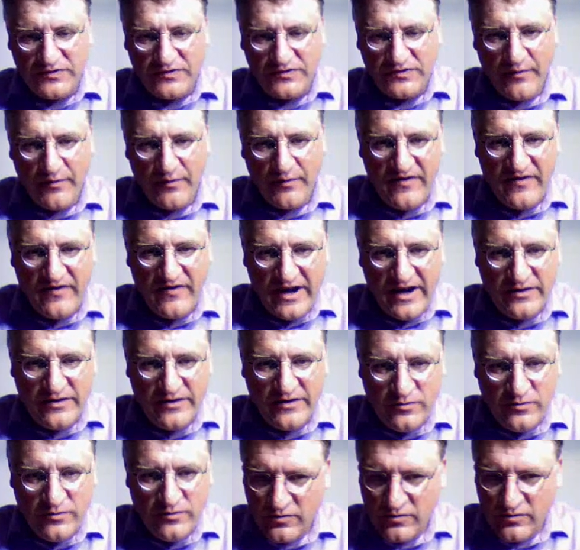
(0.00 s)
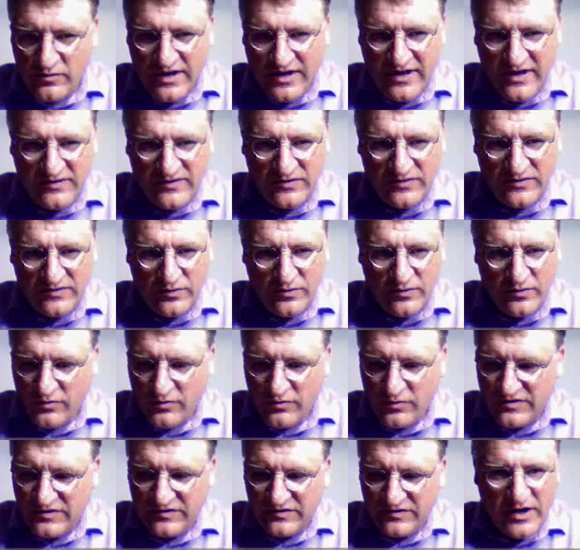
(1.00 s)
value. Okay,
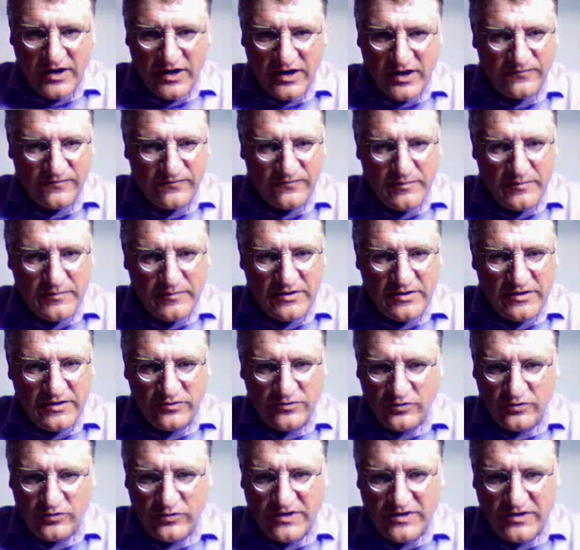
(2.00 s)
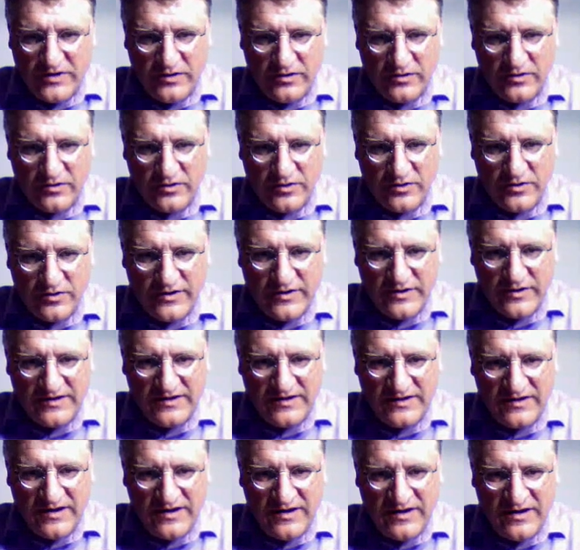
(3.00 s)
so it's not forbidden to be a little
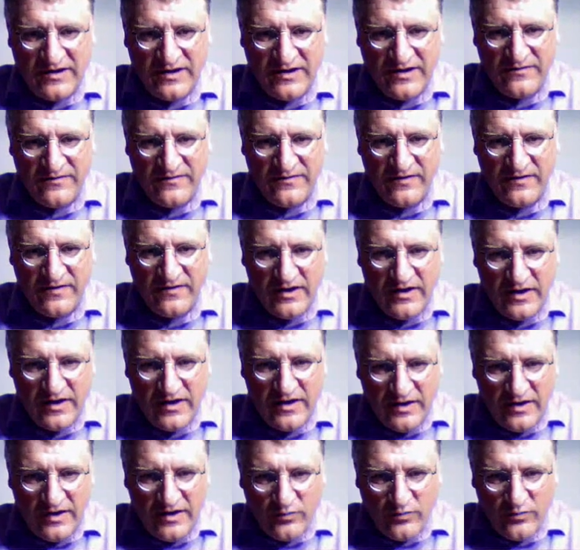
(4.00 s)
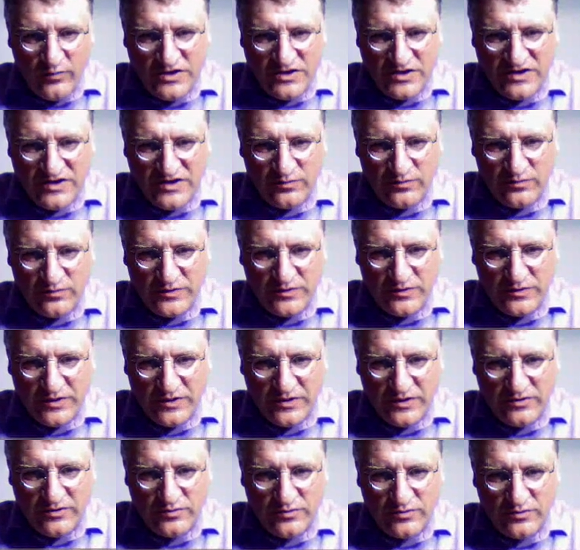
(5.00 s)
creative, which is what we're
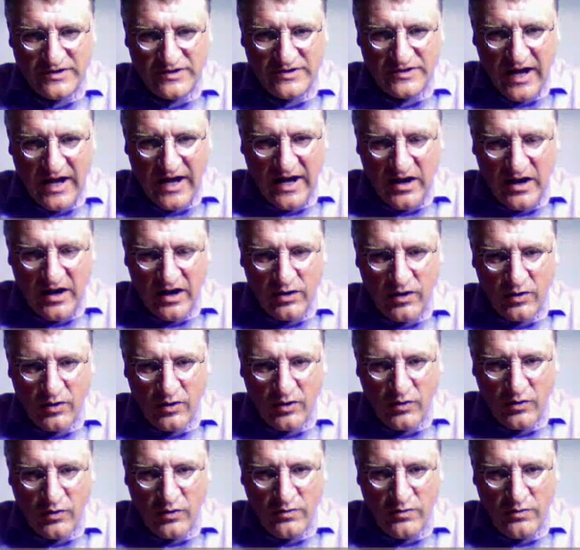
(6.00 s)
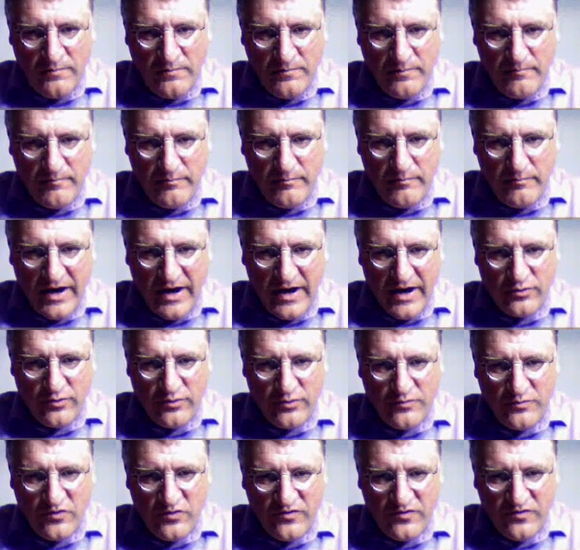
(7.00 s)
going to do now by
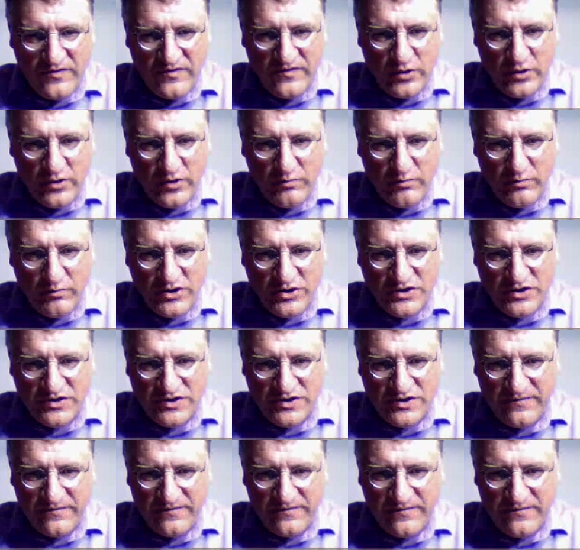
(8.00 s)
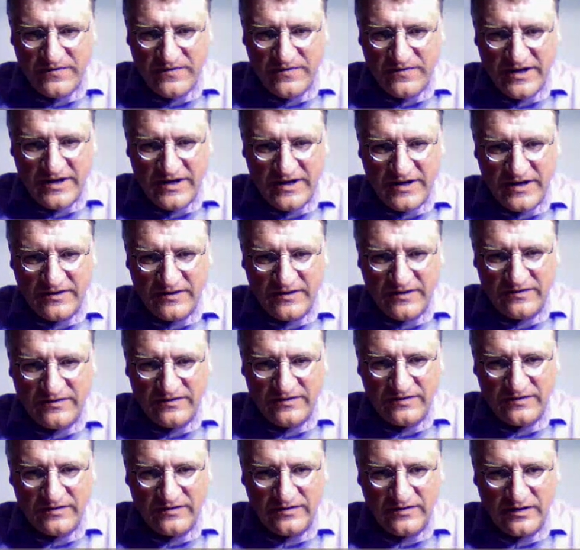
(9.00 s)
removing a bunch of
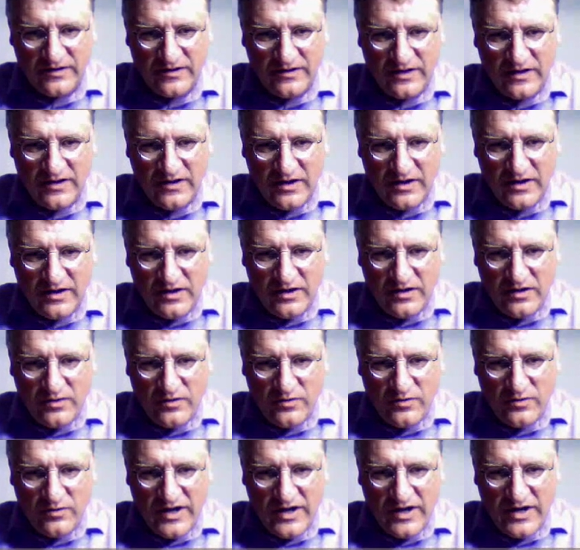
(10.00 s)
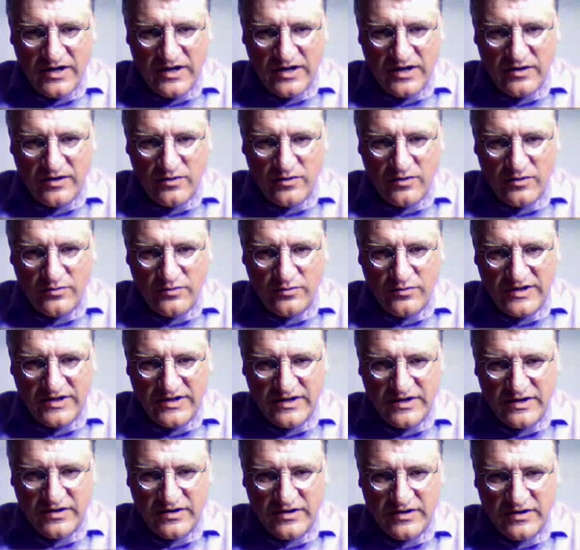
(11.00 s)
things, okay,
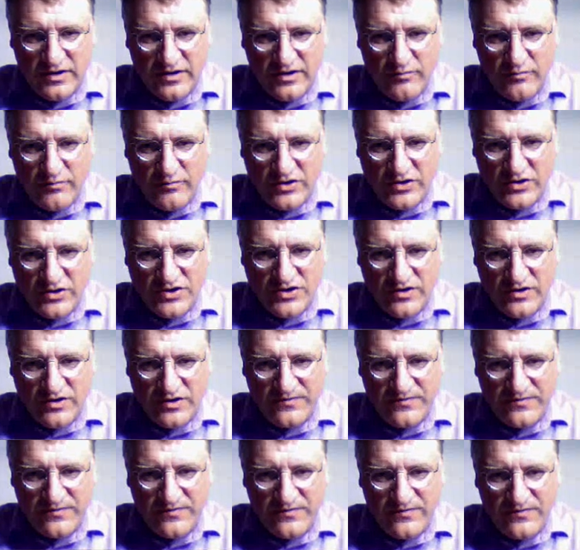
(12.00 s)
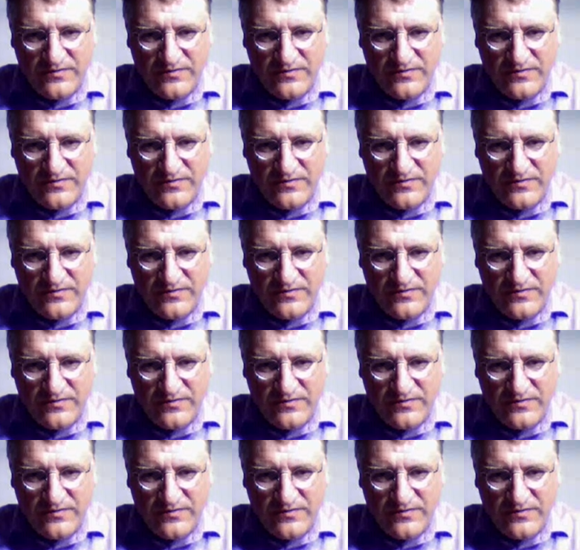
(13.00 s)
including a bunch of